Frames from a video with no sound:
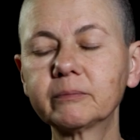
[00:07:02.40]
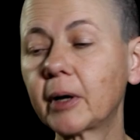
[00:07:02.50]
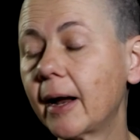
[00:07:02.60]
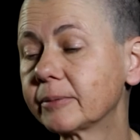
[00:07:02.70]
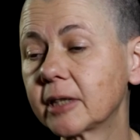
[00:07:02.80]

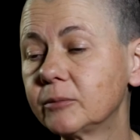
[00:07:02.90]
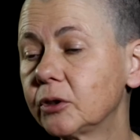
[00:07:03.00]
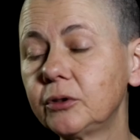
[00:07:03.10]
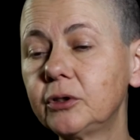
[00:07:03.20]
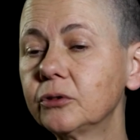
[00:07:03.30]
perhaps I'm
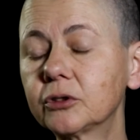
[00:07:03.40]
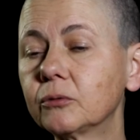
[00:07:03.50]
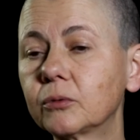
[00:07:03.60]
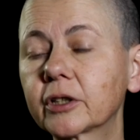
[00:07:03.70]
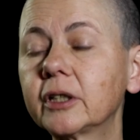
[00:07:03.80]
too used
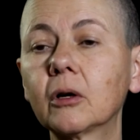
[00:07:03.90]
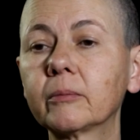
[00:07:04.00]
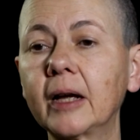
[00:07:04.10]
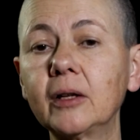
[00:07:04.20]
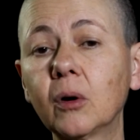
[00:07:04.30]
to working
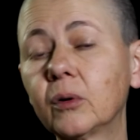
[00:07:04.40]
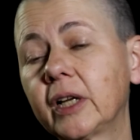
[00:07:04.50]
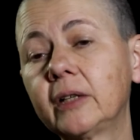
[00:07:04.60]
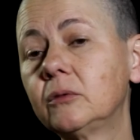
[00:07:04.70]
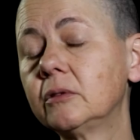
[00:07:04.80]
on my own
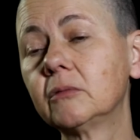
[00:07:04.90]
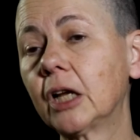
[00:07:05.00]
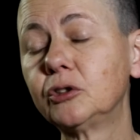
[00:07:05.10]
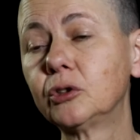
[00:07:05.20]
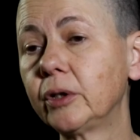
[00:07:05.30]

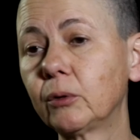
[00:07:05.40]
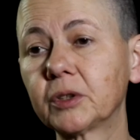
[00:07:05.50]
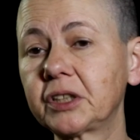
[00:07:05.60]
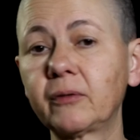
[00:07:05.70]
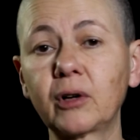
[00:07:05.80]
and doing
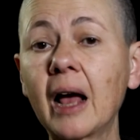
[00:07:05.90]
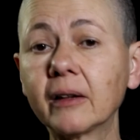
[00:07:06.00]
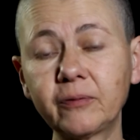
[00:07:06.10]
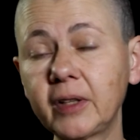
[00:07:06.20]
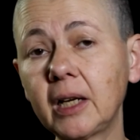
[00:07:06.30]
whatever
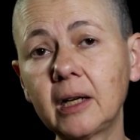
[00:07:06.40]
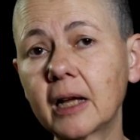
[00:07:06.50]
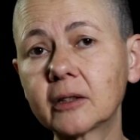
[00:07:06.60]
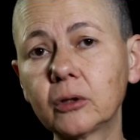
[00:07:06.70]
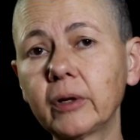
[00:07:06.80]
I feel
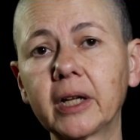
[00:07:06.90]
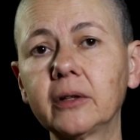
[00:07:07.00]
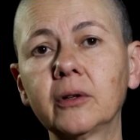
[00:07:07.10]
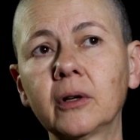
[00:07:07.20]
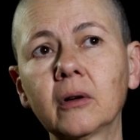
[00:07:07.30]
like doing,
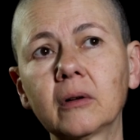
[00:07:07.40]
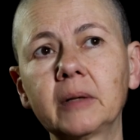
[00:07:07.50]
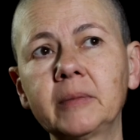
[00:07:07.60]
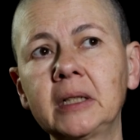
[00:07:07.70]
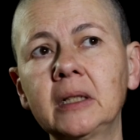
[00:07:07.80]
you know.
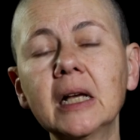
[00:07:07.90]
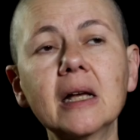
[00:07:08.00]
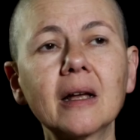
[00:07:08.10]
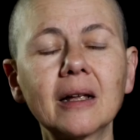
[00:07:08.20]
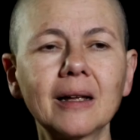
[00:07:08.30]
I mean,
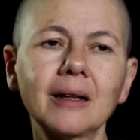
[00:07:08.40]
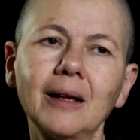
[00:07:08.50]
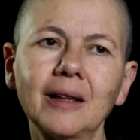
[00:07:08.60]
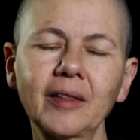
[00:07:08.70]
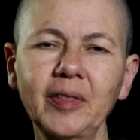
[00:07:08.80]

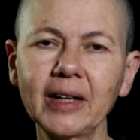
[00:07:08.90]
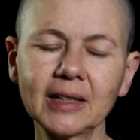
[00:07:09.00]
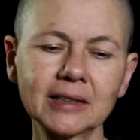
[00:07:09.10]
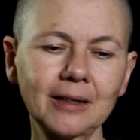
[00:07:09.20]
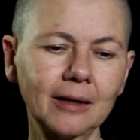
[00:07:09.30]
the thing
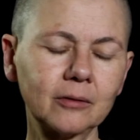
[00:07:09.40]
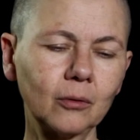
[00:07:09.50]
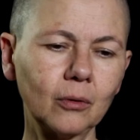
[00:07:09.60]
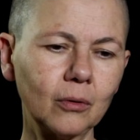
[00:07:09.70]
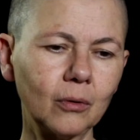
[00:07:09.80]
is that
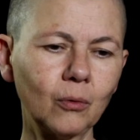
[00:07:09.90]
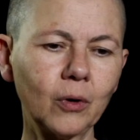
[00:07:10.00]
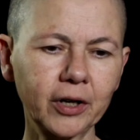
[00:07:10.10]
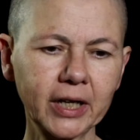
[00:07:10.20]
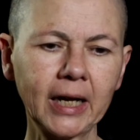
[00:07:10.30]

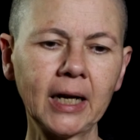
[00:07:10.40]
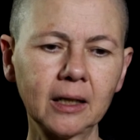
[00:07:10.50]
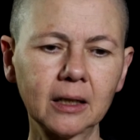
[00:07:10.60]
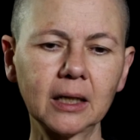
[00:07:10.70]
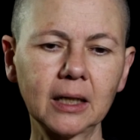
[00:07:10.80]

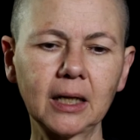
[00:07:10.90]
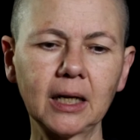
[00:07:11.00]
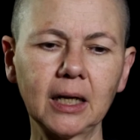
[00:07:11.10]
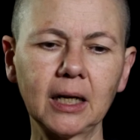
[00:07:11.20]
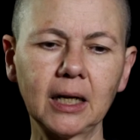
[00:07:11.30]
working
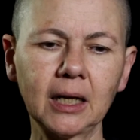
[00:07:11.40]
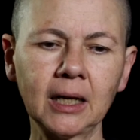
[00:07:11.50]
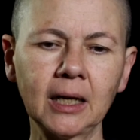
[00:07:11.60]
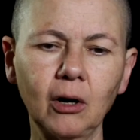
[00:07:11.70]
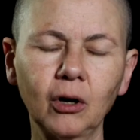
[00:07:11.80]

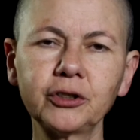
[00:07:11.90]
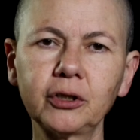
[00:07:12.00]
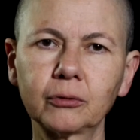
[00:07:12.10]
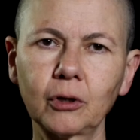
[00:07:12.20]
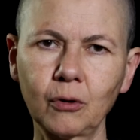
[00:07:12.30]
on
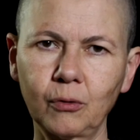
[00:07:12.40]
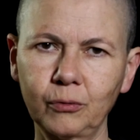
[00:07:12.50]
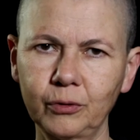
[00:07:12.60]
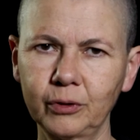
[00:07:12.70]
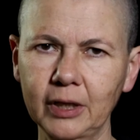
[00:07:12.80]
your
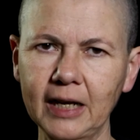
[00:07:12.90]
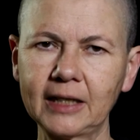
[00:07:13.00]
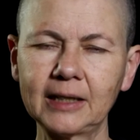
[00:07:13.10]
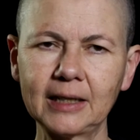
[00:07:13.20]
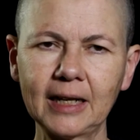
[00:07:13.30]
own
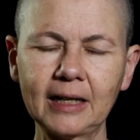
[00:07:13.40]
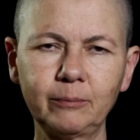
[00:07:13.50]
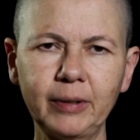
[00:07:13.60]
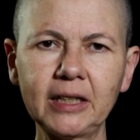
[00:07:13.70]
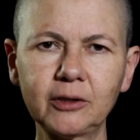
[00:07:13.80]

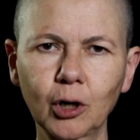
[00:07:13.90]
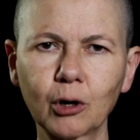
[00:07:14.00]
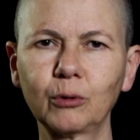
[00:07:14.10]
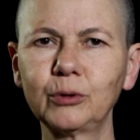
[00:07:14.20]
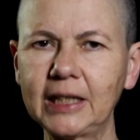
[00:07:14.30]
and being
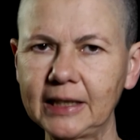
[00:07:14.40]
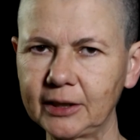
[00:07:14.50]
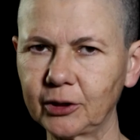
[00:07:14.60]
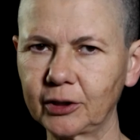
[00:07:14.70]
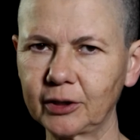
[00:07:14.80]
your own
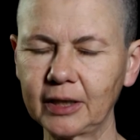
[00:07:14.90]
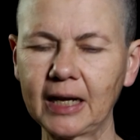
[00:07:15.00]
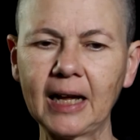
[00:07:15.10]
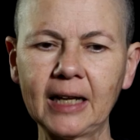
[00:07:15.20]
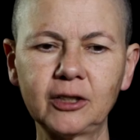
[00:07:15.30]
leader
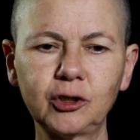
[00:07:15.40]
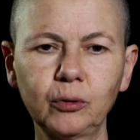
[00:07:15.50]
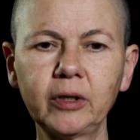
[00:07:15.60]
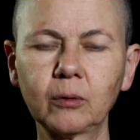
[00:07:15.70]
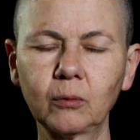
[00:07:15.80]
and
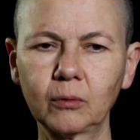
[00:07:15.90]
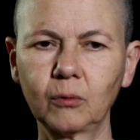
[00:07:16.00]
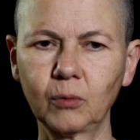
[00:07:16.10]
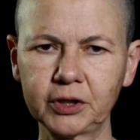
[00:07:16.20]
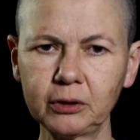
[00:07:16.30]
doing
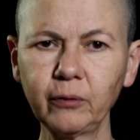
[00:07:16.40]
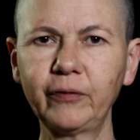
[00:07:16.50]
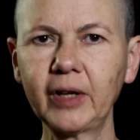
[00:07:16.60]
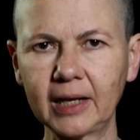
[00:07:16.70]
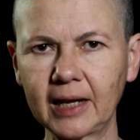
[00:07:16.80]
what you
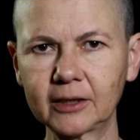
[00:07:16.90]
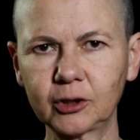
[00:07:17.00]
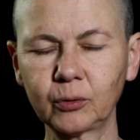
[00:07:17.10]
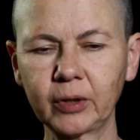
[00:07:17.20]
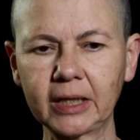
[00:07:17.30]
feel
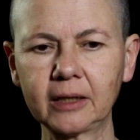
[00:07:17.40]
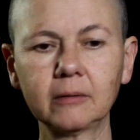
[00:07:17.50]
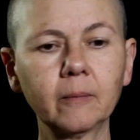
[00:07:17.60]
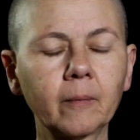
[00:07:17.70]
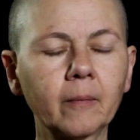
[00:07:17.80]
like doing,